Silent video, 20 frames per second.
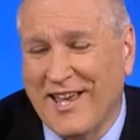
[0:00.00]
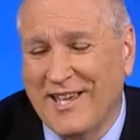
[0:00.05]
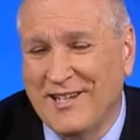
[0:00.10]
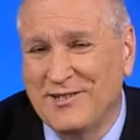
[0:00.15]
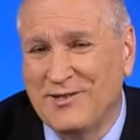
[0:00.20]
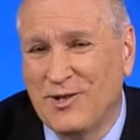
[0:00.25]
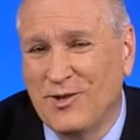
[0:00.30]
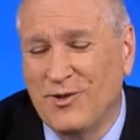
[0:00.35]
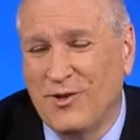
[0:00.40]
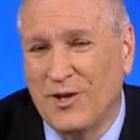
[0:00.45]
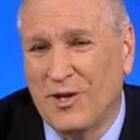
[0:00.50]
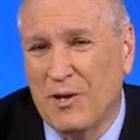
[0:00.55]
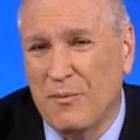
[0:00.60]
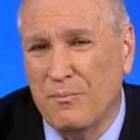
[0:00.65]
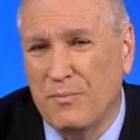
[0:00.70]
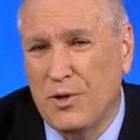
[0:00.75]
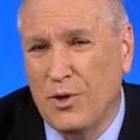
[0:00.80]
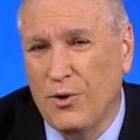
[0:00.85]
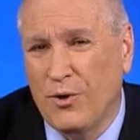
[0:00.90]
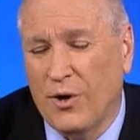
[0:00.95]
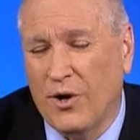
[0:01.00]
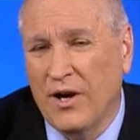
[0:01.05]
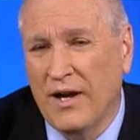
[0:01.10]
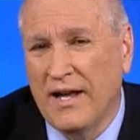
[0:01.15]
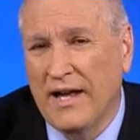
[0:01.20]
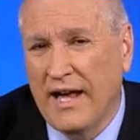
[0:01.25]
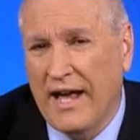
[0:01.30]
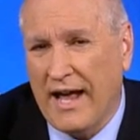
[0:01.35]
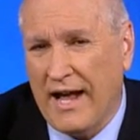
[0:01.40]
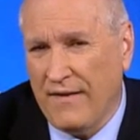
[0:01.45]
and to the computer,
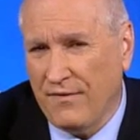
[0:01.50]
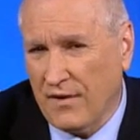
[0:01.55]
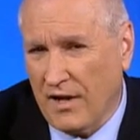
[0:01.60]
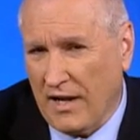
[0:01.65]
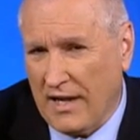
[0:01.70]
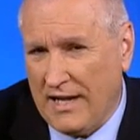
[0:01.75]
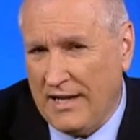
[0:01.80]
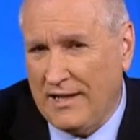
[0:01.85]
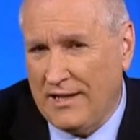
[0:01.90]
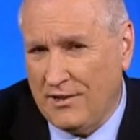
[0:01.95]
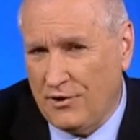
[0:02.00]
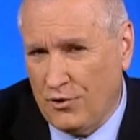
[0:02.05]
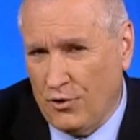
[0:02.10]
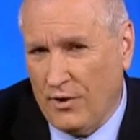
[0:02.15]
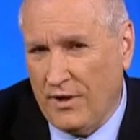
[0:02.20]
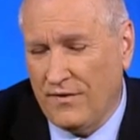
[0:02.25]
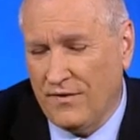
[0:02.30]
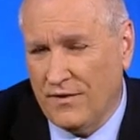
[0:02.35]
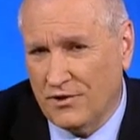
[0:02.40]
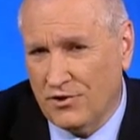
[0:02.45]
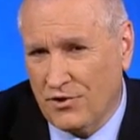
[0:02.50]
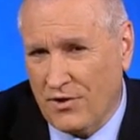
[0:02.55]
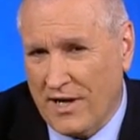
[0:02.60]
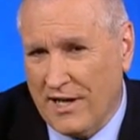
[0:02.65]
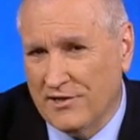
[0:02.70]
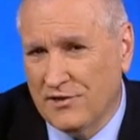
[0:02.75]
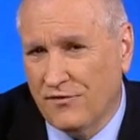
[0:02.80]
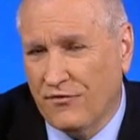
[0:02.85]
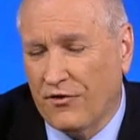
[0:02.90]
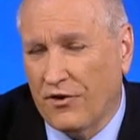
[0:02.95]
and the lady doing the
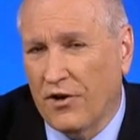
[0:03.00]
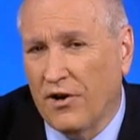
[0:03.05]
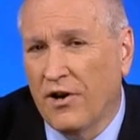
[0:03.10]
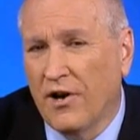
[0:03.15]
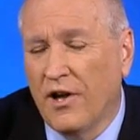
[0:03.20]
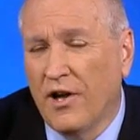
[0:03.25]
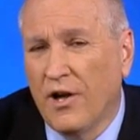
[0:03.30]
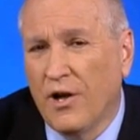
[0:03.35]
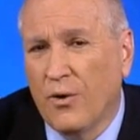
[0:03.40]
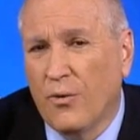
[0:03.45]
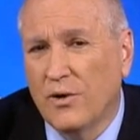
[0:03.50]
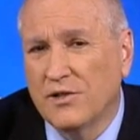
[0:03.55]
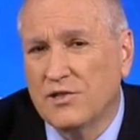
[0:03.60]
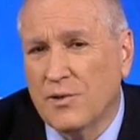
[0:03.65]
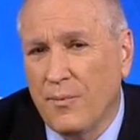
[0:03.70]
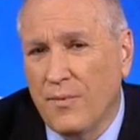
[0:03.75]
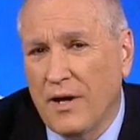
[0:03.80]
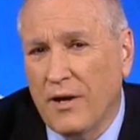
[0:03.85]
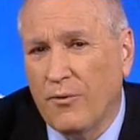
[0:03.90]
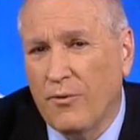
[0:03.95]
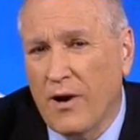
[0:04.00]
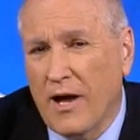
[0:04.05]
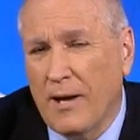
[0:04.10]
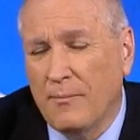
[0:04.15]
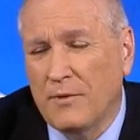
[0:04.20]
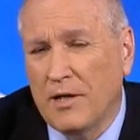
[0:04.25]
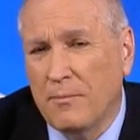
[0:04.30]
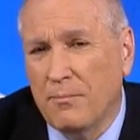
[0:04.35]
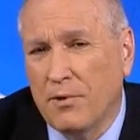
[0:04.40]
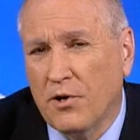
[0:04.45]
transfer was a Mitt
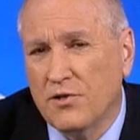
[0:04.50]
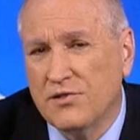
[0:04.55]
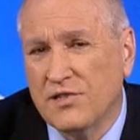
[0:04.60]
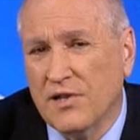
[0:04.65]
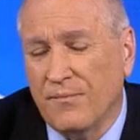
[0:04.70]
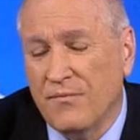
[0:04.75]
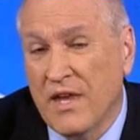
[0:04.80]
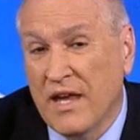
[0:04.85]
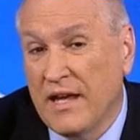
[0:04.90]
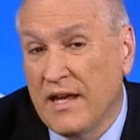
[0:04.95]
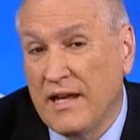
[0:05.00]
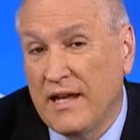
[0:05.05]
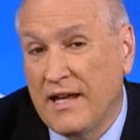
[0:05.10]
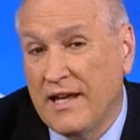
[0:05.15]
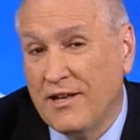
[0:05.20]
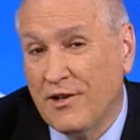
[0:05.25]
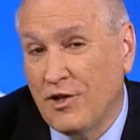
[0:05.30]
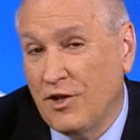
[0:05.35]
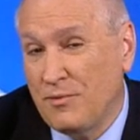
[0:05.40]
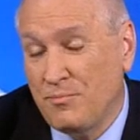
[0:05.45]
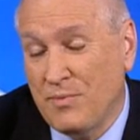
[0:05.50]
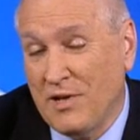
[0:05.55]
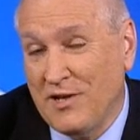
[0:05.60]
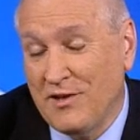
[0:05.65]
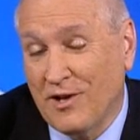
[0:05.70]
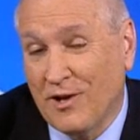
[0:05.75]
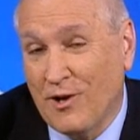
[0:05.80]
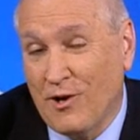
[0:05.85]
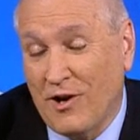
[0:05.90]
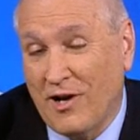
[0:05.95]
Romney person. It could
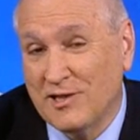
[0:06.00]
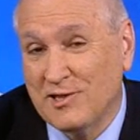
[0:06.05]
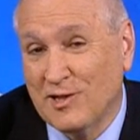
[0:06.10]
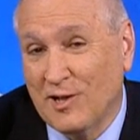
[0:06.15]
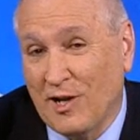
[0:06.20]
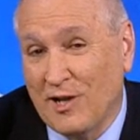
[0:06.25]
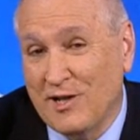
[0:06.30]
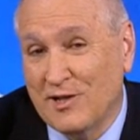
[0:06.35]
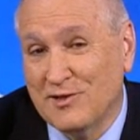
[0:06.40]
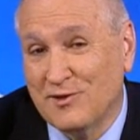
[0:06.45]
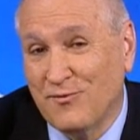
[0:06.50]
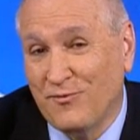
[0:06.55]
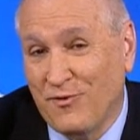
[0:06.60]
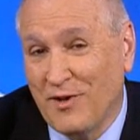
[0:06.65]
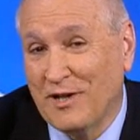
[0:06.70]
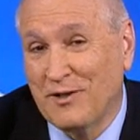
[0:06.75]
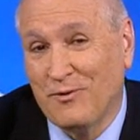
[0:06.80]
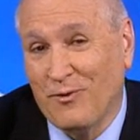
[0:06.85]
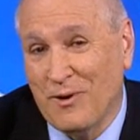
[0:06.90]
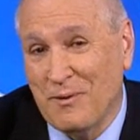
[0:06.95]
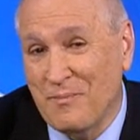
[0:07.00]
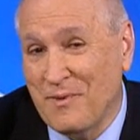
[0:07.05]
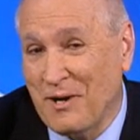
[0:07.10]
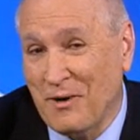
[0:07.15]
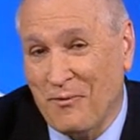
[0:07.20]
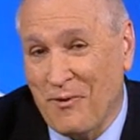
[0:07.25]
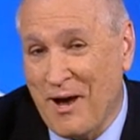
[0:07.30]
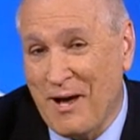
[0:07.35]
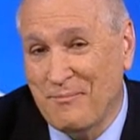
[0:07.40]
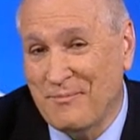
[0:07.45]
be the costliest victory
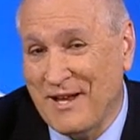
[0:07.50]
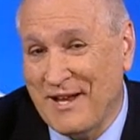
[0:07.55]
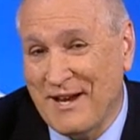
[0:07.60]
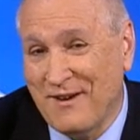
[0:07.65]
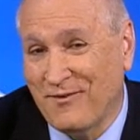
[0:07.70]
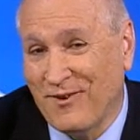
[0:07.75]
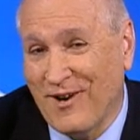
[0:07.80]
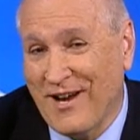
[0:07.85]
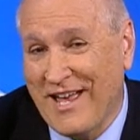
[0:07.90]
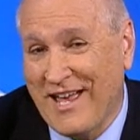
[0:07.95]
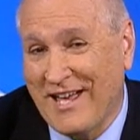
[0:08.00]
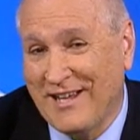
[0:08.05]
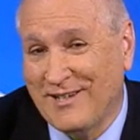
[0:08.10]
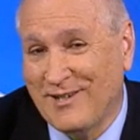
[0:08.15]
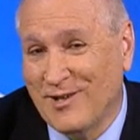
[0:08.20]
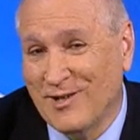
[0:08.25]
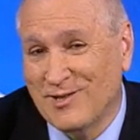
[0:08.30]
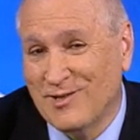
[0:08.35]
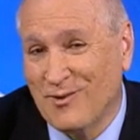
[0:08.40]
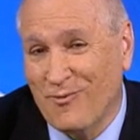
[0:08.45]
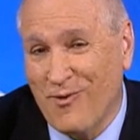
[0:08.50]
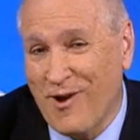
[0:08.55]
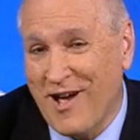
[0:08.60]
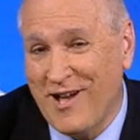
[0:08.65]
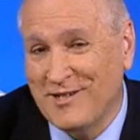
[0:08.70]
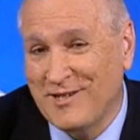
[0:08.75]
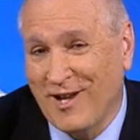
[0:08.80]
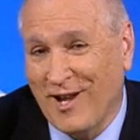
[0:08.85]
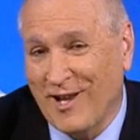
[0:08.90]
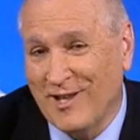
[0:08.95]
Mitt Romney ever had, because the
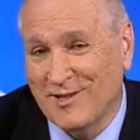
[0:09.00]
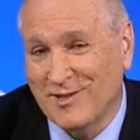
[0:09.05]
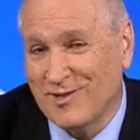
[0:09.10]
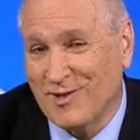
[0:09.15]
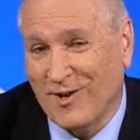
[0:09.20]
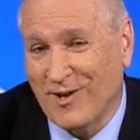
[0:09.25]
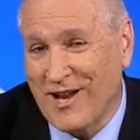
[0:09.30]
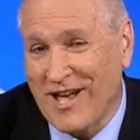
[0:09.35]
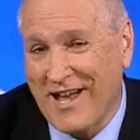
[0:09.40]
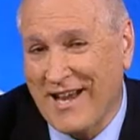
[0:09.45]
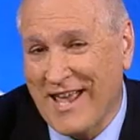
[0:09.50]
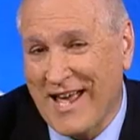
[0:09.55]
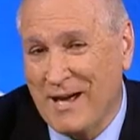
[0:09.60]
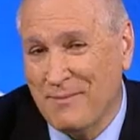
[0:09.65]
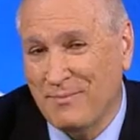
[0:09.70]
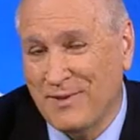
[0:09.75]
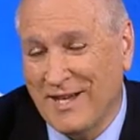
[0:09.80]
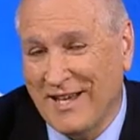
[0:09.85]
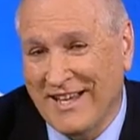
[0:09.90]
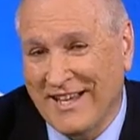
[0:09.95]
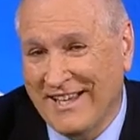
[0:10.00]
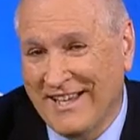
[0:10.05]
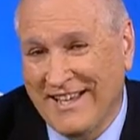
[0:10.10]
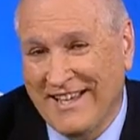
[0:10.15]
Romulans are not happy.